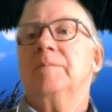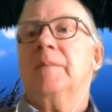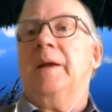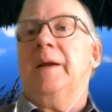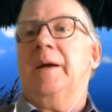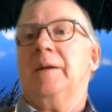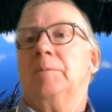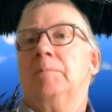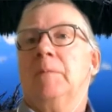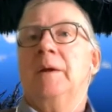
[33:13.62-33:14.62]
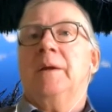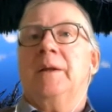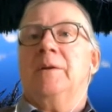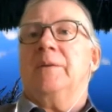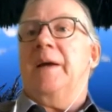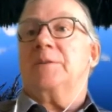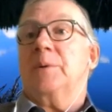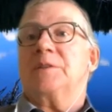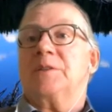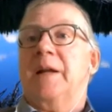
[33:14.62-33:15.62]
And that's
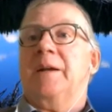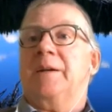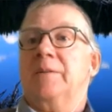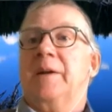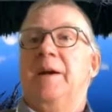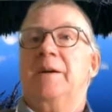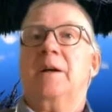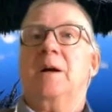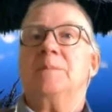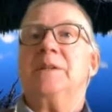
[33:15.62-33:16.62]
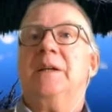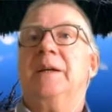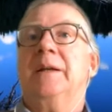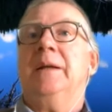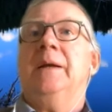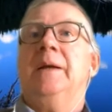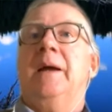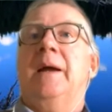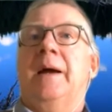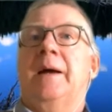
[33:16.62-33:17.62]
where standard of care comes in.
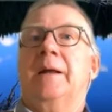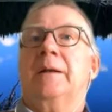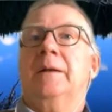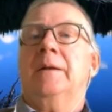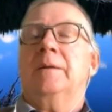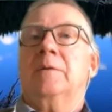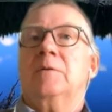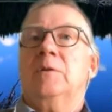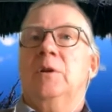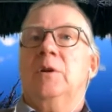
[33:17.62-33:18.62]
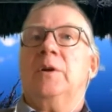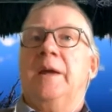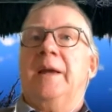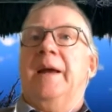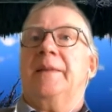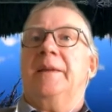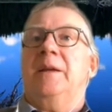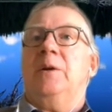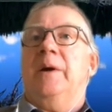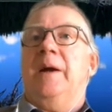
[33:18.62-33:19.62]
And looking at
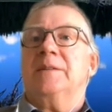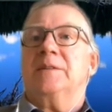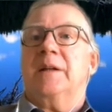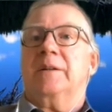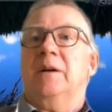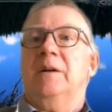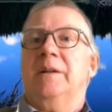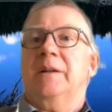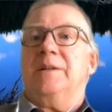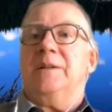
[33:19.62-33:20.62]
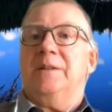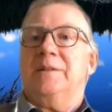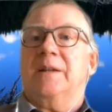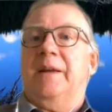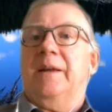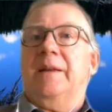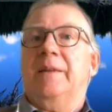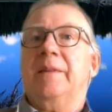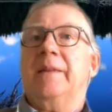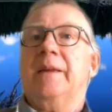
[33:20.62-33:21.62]
the UAS technologies
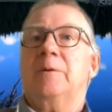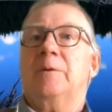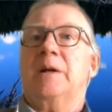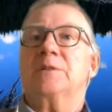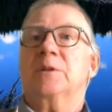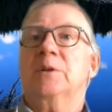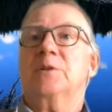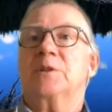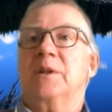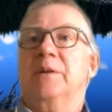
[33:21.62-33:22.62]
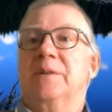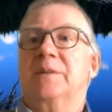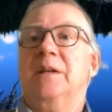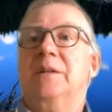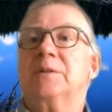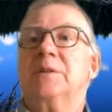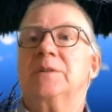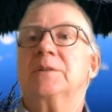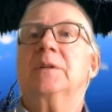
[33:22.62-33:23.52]
and the resolution of the sensors,